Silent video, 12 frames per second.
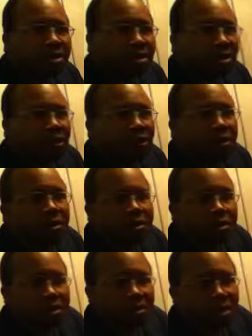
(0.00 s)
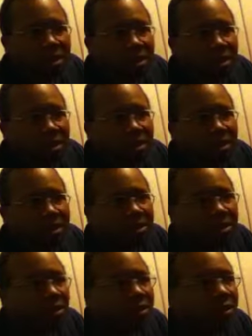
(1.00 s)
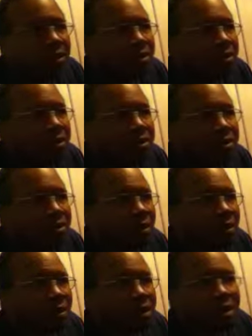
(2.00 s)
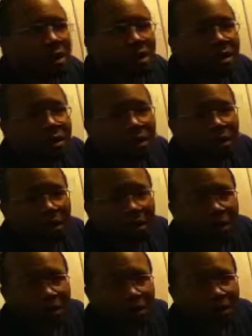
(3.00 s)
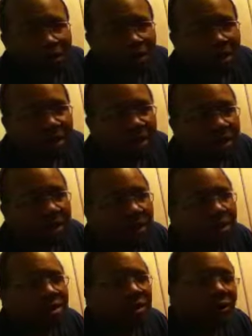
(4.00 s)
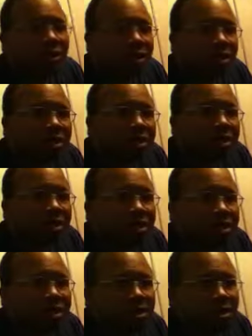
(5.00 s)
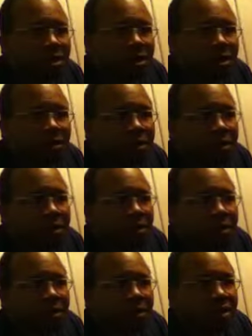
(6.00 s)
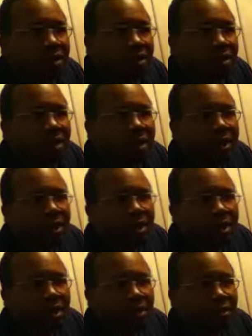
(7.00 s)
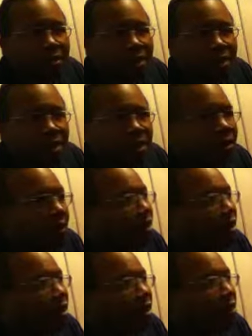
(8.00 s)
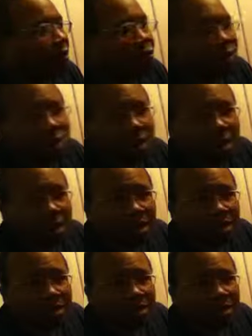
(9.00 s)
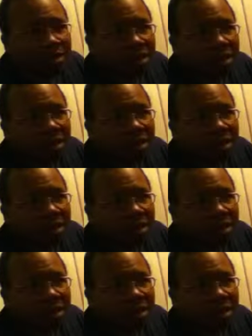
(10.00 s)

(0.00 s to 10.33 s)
cover a subject or talk about any other cards, if you guys have questions about the new ban list that will be hitting our meta in a few days,